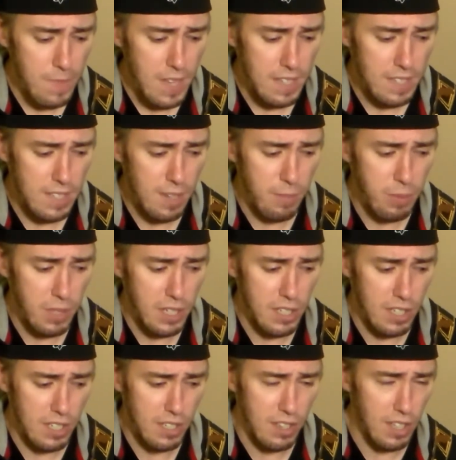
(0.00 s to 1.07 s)
simply
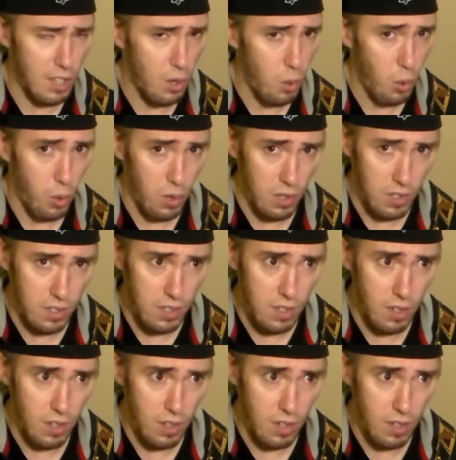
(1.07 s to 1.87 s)
just the chord,